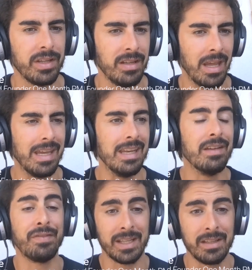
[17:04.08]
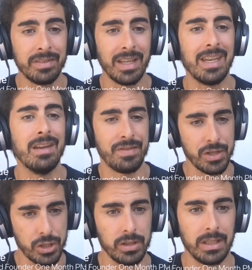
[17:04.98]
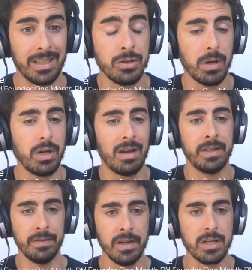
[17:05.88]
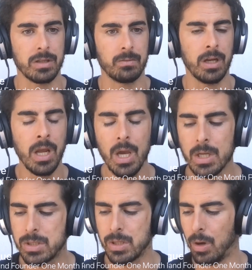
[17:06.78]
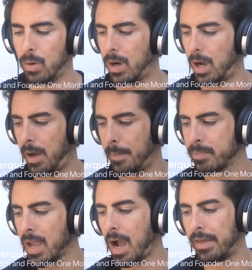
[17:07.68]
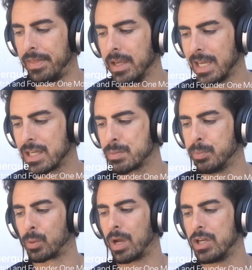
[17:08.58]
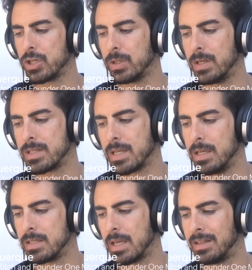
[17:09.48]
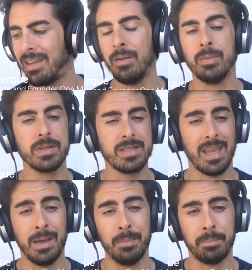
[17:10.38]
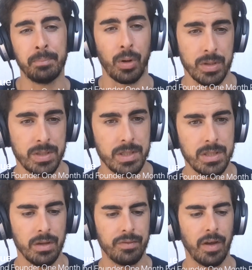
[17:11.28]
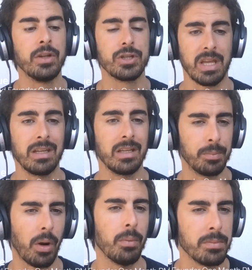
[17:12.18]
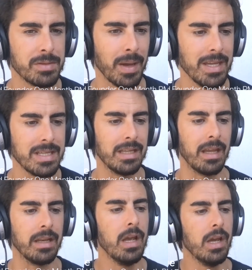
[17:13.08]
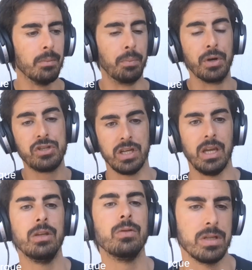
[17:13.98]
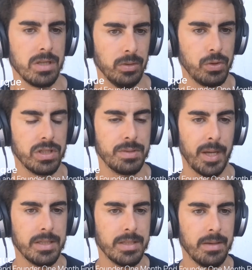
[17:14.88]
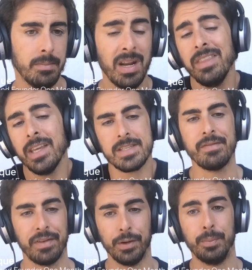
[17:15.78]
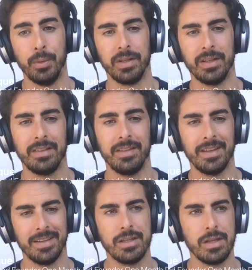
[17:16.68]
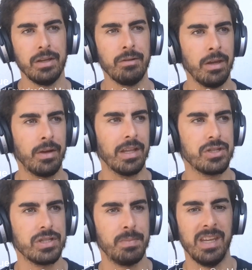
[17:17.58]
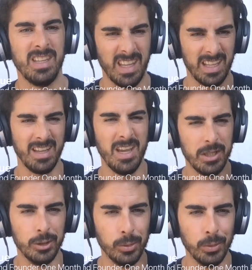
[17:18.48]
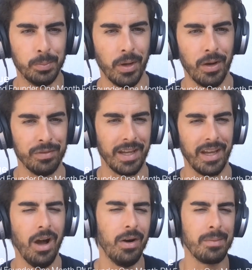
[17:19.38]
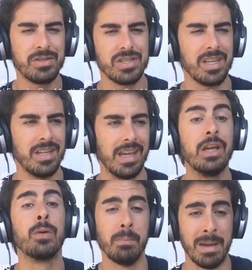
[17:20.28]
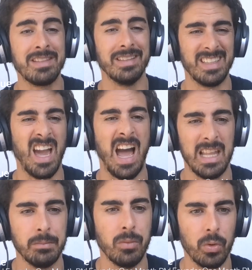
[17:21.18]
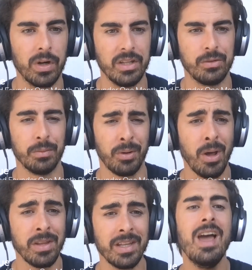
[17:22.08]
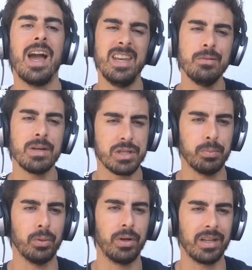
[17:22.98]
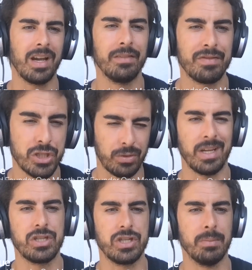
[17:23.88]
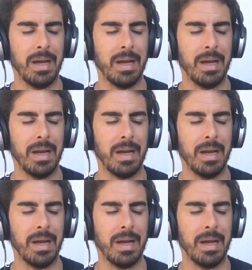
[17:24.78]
in ineffectively and inefficiently. That's why you have innovation, right? So um, I think exploration is is a table stake process of understanding the problem space and then bridging into the solution space. But I think it's a fair point. I think it, you, you can't just be in that loop of like, oh, I'm just going to incrementally add more into the product. I need to explore and kind of stretch the